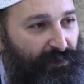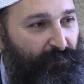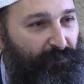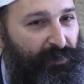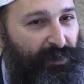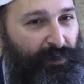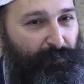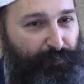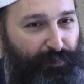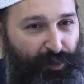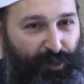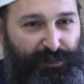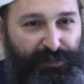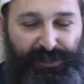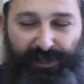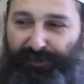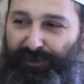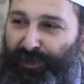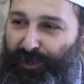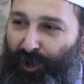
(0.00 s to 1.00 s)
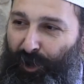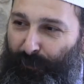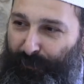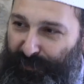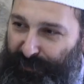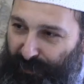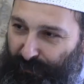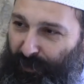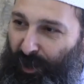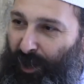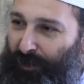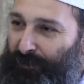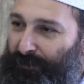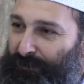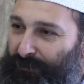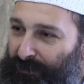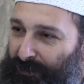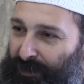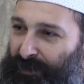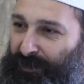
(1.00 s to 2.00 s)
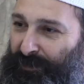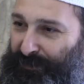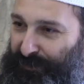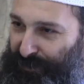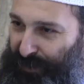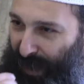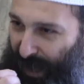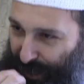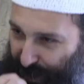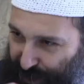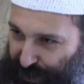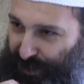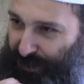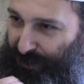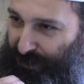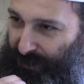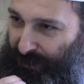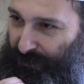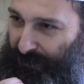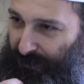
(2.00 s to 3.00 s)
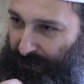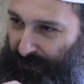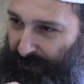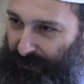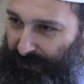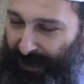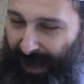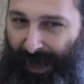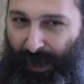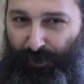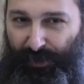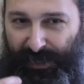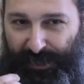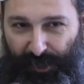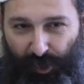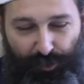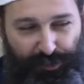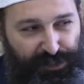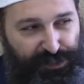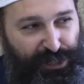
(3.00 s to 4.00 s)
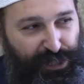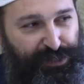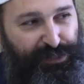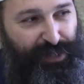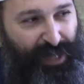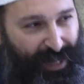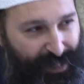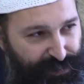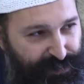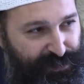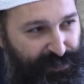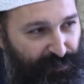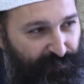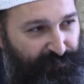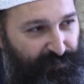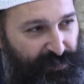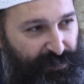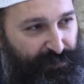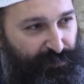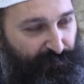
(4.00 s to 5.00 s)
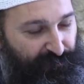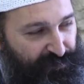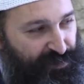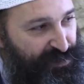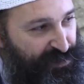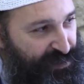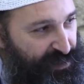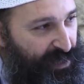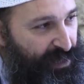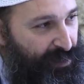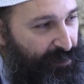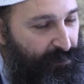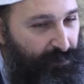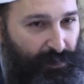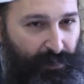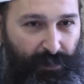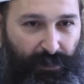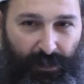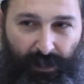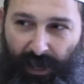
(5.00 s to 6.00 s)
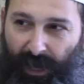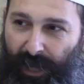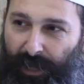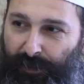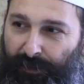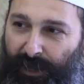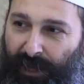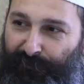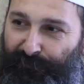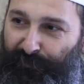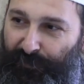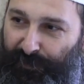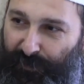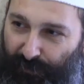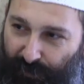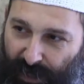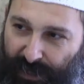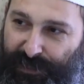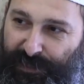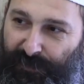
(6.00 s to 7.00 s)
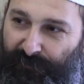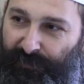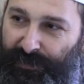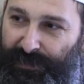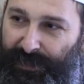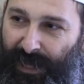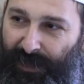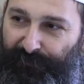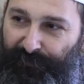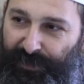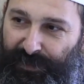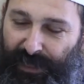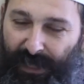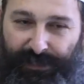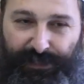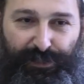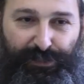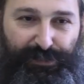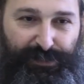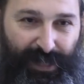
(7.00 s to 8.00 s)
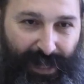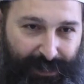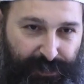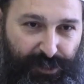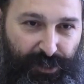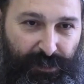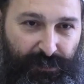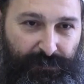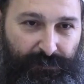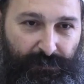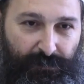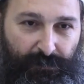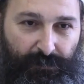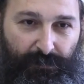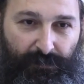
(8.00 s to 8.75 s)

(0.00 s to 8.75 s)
But a person that opened the bottle, tasted it, now he knows the taste of it, of the sin, and then for the rest of his life he doesn't touch it.